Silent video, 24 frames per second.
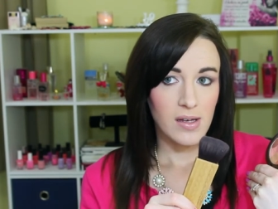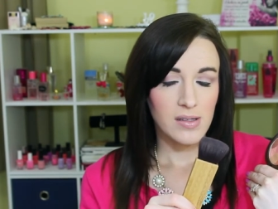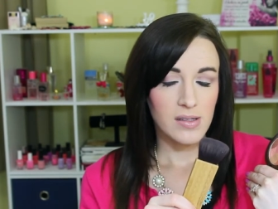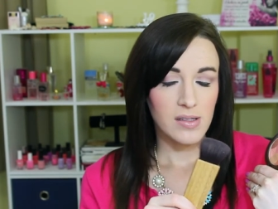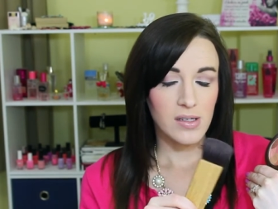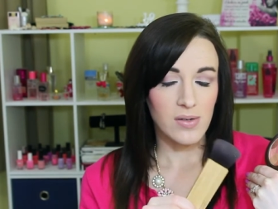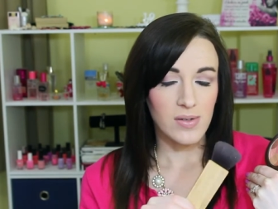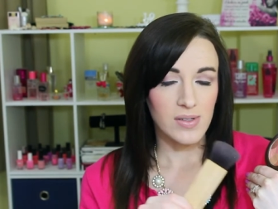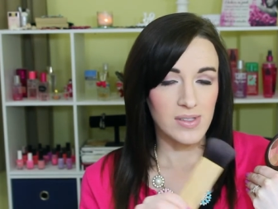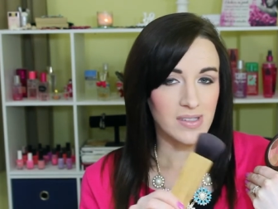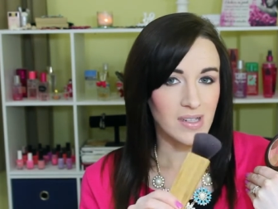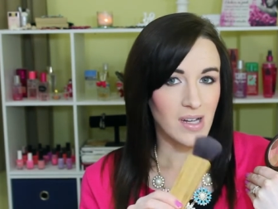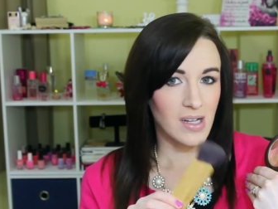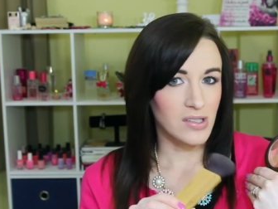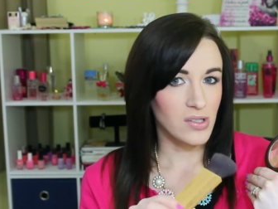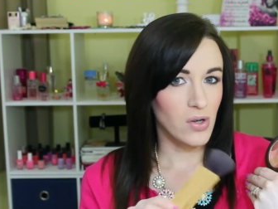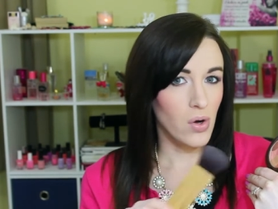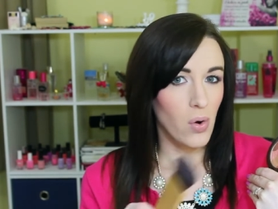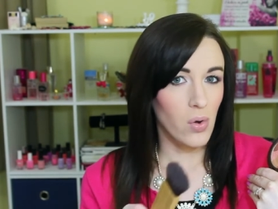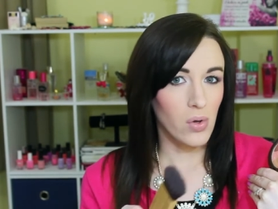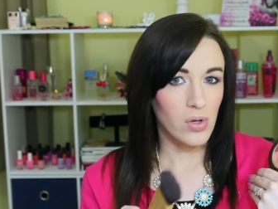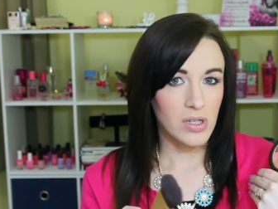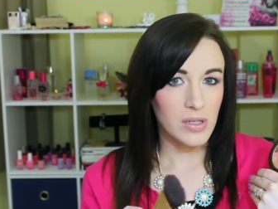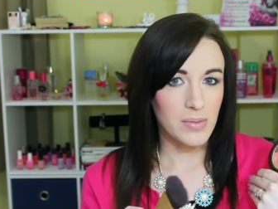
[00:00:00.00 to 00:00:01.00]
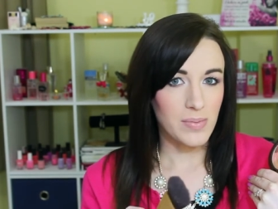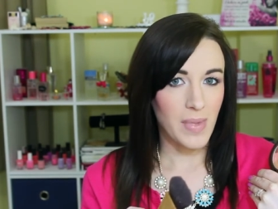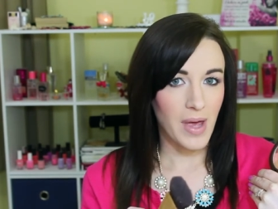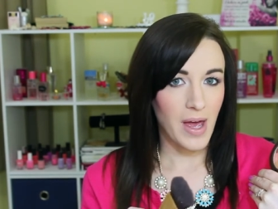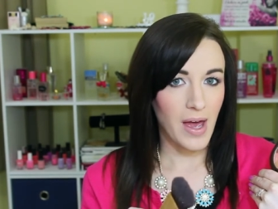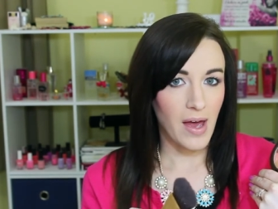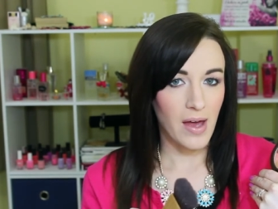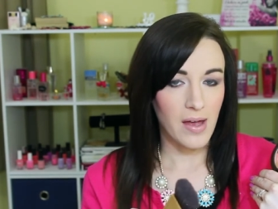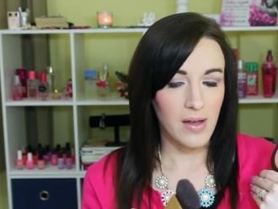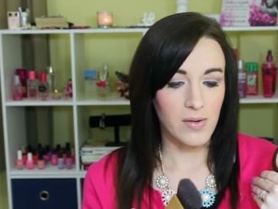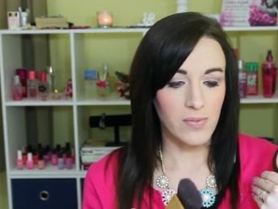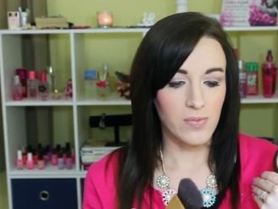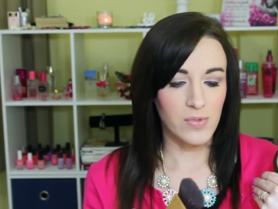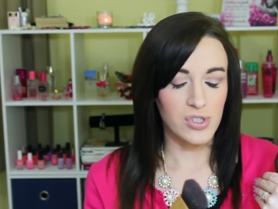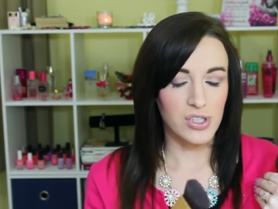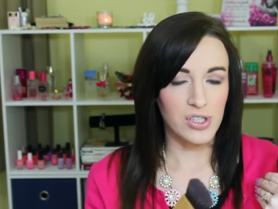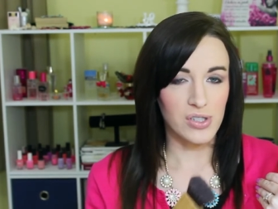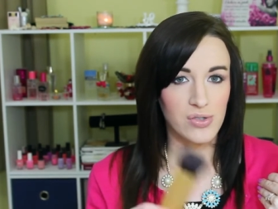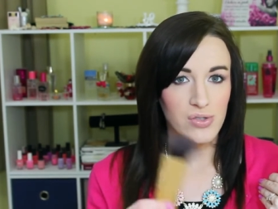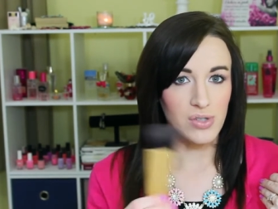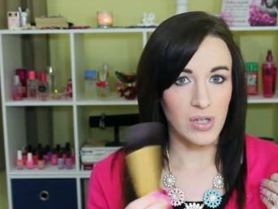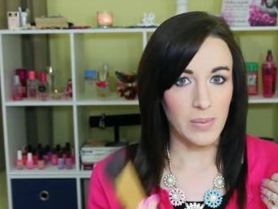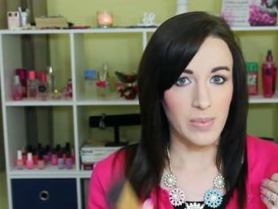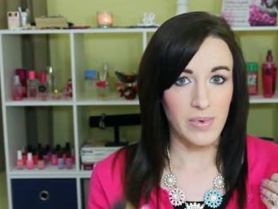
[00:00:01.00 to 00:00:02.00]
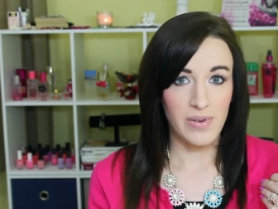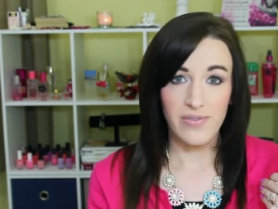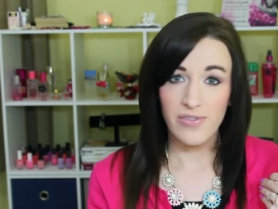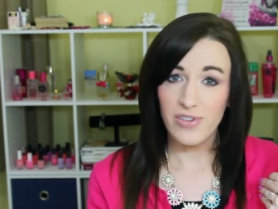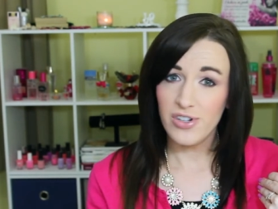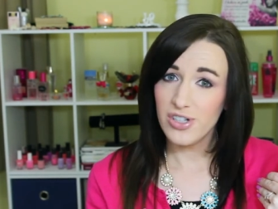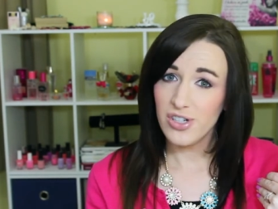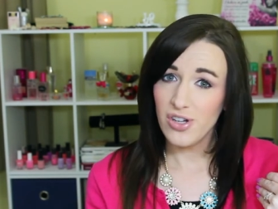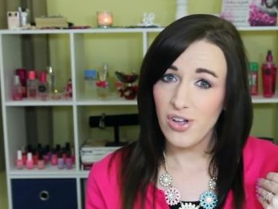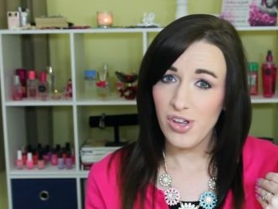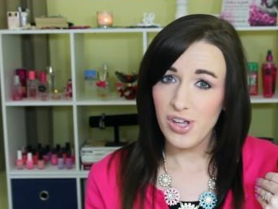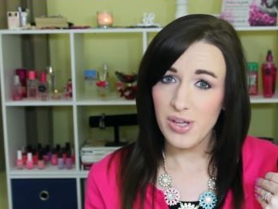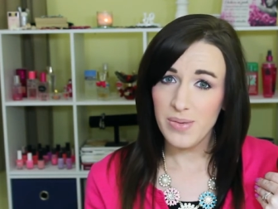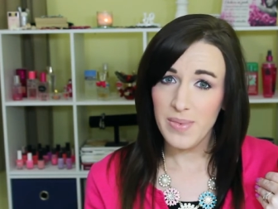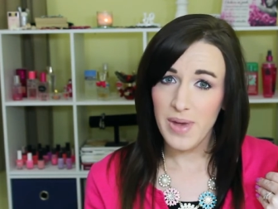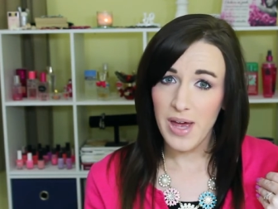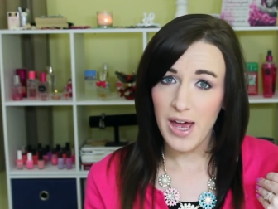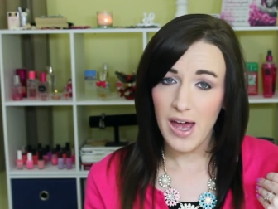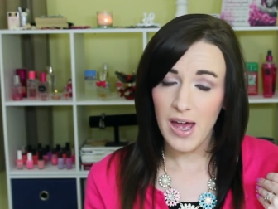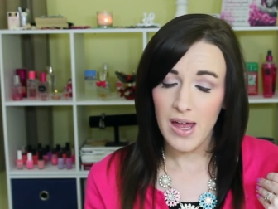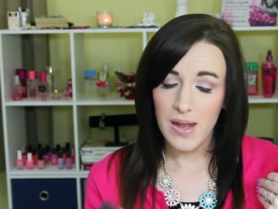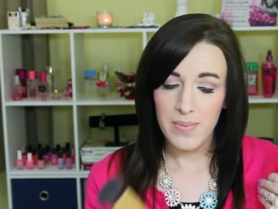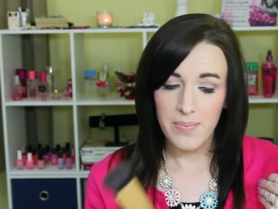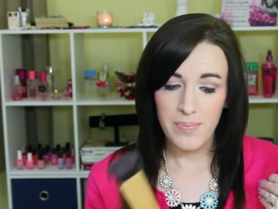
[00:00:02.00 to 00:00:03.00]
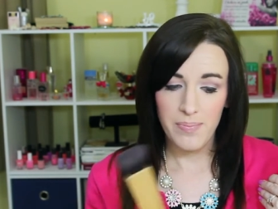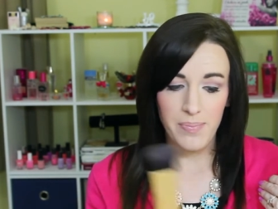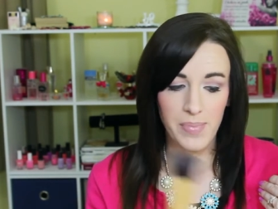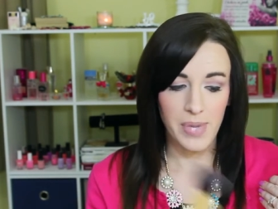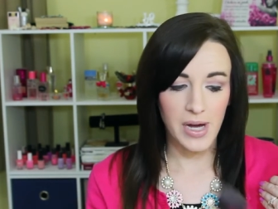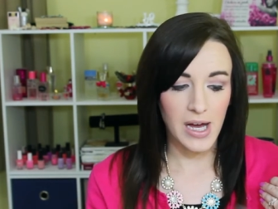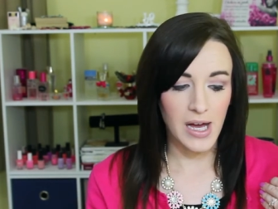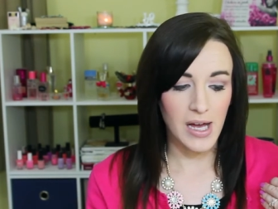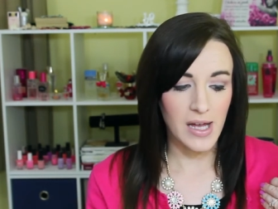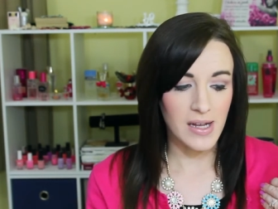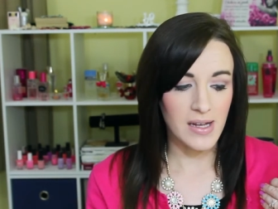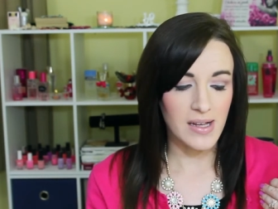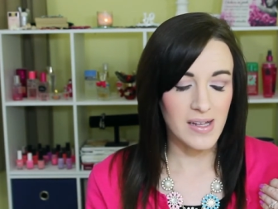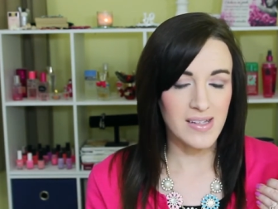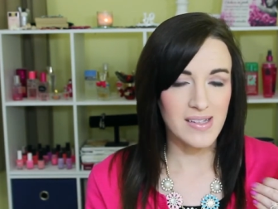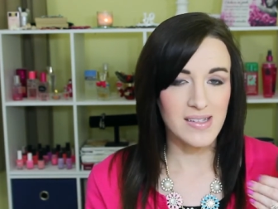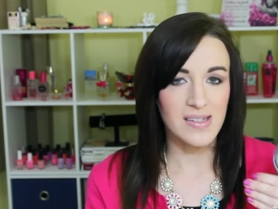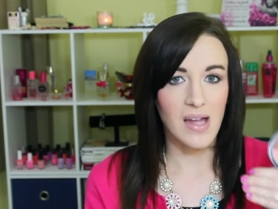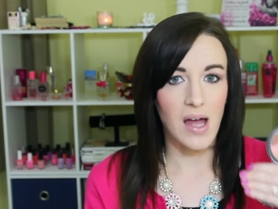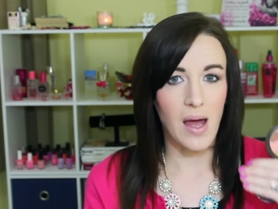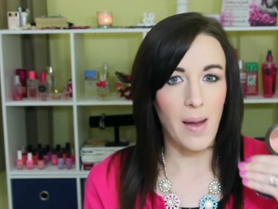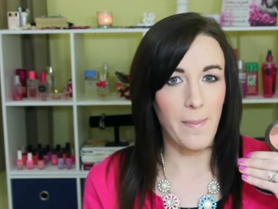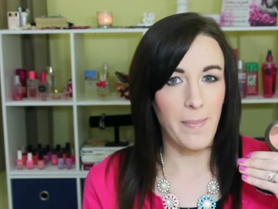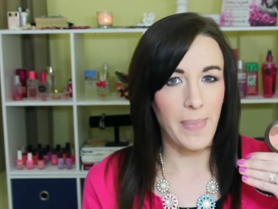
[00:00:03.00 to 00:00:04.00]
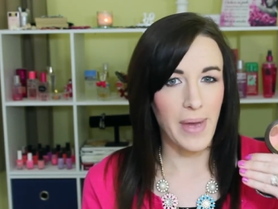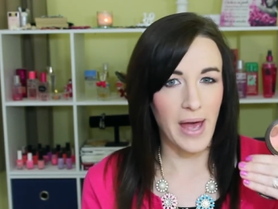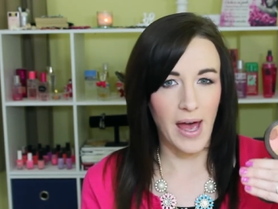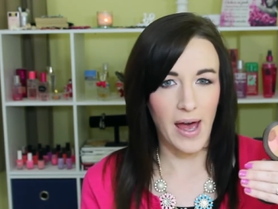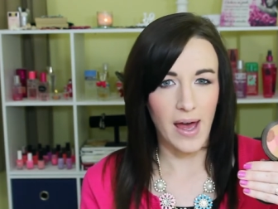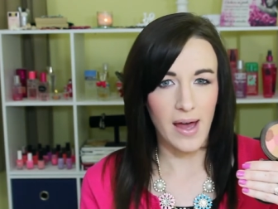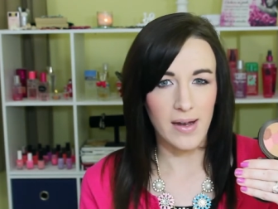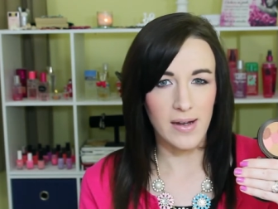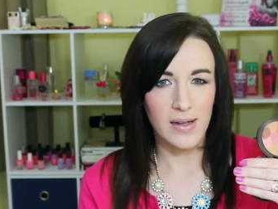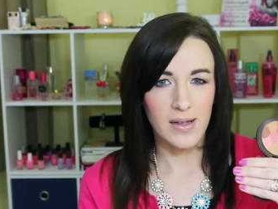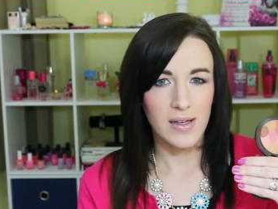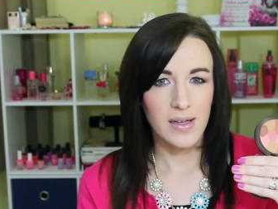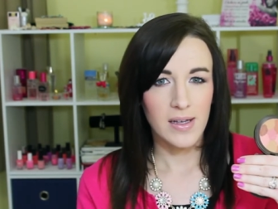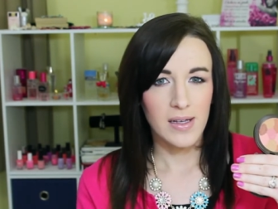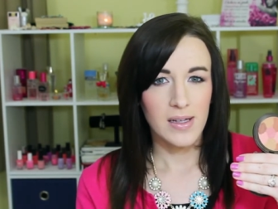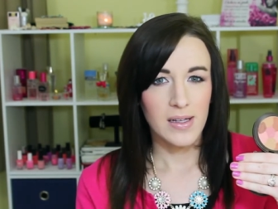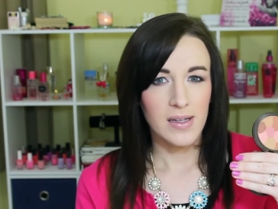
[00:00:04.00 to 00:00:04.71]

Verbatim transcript: so it's not totally matte, which usually I prefer totally matte, but it's not bad.